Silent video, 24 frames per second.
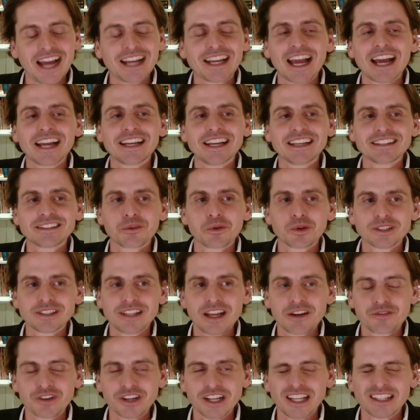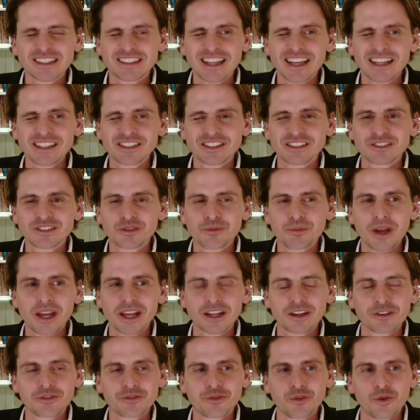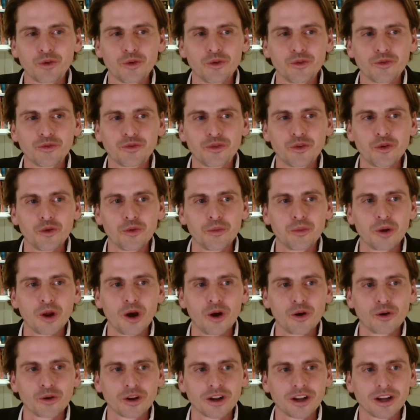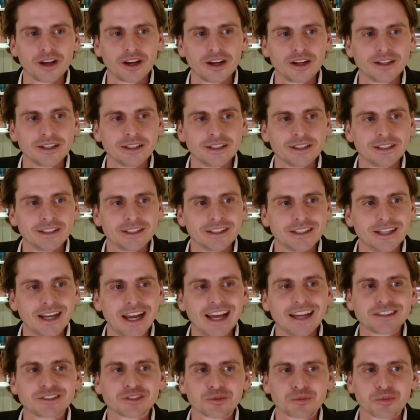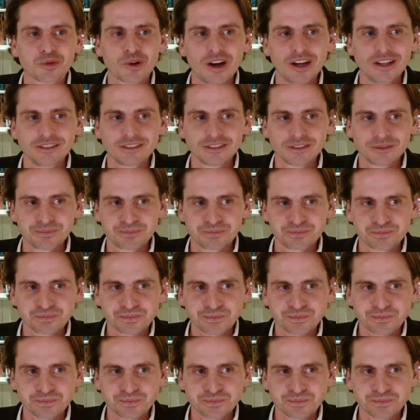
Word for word: I, I, guess it was never the intention to make it a full full blown uh, enterprise.